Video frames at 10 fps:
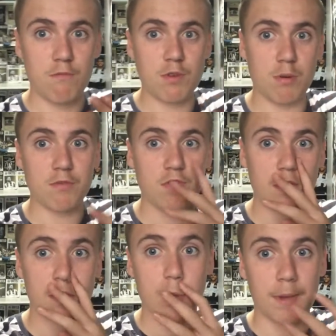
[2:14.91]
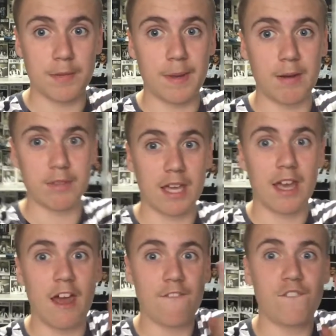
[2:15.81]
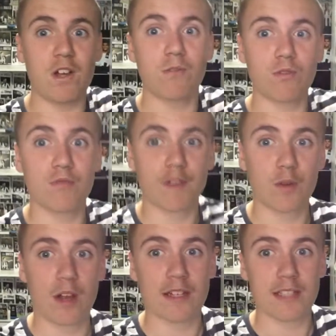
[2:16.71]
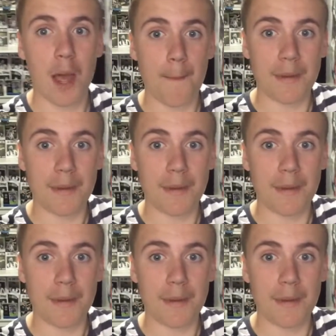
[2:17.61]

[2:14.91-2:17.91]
Which one was recreated the best? But anyway, thanks for watching the video, guys.